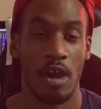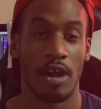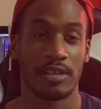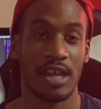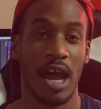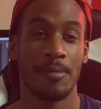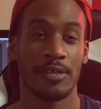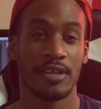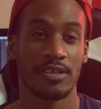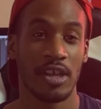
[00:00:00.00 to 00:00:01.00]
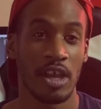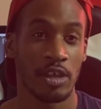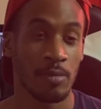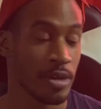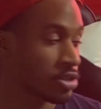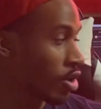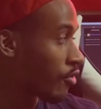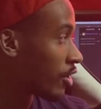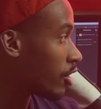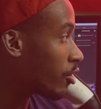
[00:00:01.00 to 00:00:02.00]
On top of this, you must
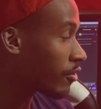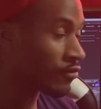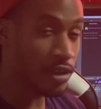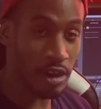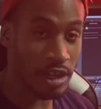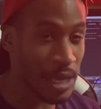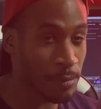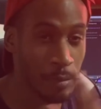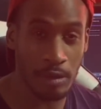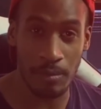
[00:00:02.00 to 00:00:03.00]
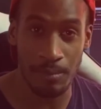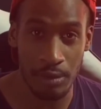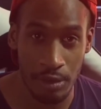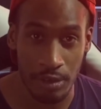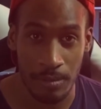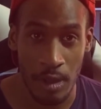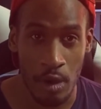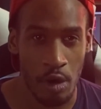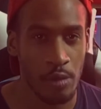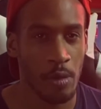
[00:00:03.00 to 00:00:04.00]
already own a VR capable computer
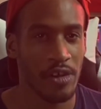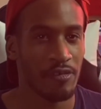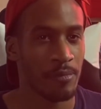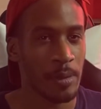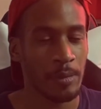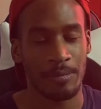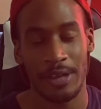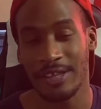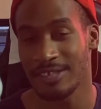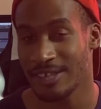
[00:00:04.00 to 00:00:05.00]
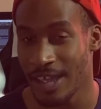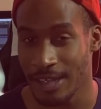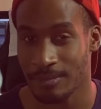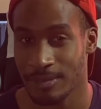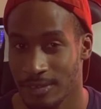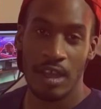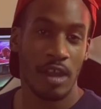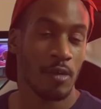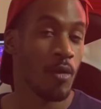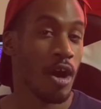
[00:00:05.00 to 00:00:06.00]
or you won't even be able to play these games.
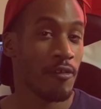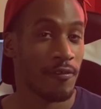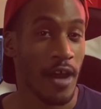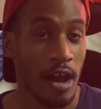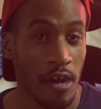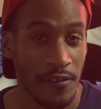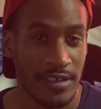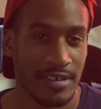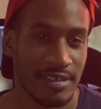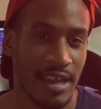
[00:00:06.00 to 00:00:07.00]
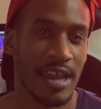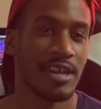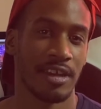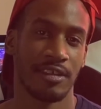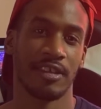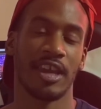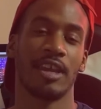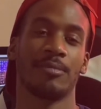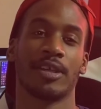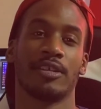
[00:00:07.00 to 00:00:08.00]
While Valve is a titan in the
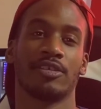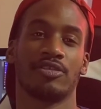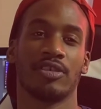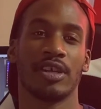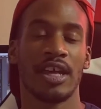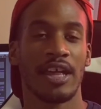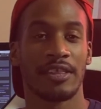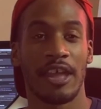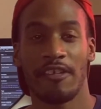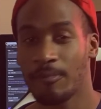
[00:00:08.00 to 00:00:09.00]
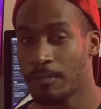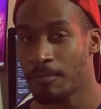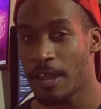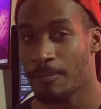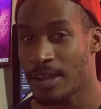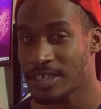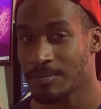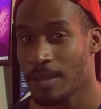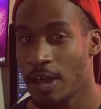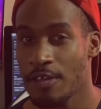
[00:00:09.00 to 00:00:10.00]
gaming industry, they have been met by some
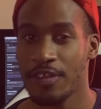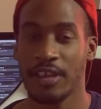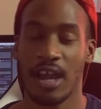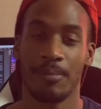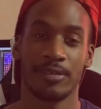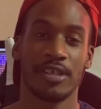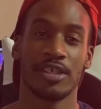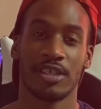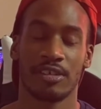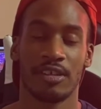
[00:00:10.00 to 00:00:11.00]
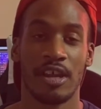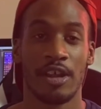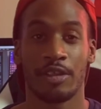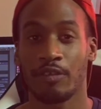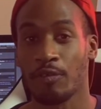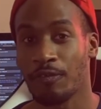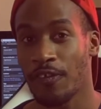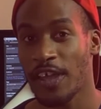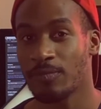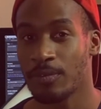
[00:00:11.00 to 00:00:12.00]
healthy competition through
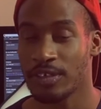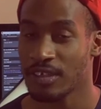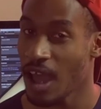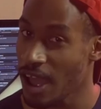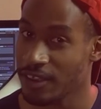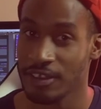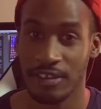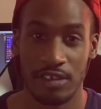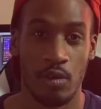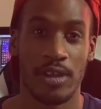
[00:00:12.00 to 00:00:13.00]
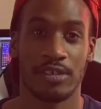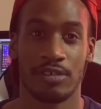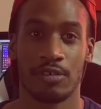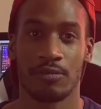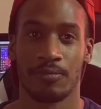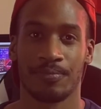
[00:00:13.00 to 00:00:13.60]
Facebook's Oculus Quest 2.